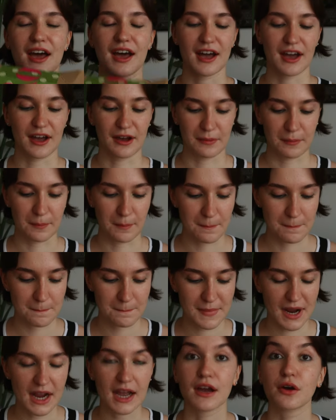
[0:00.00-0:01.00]

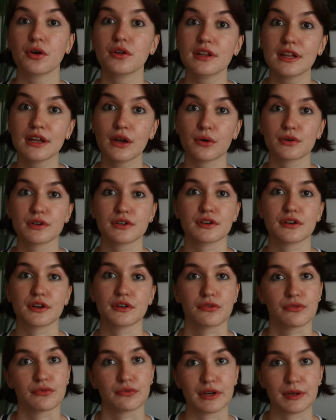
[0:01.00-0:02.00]
I only
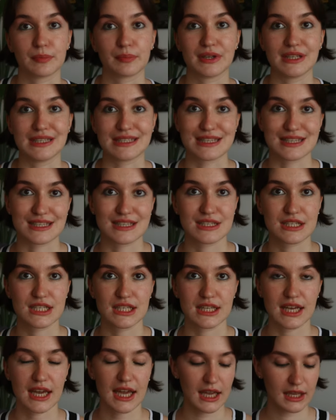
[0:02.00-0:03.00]
ordered 3 pieces
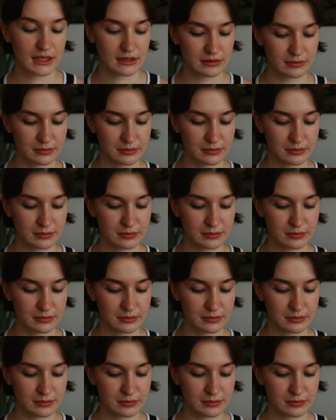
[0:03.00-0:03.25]
today.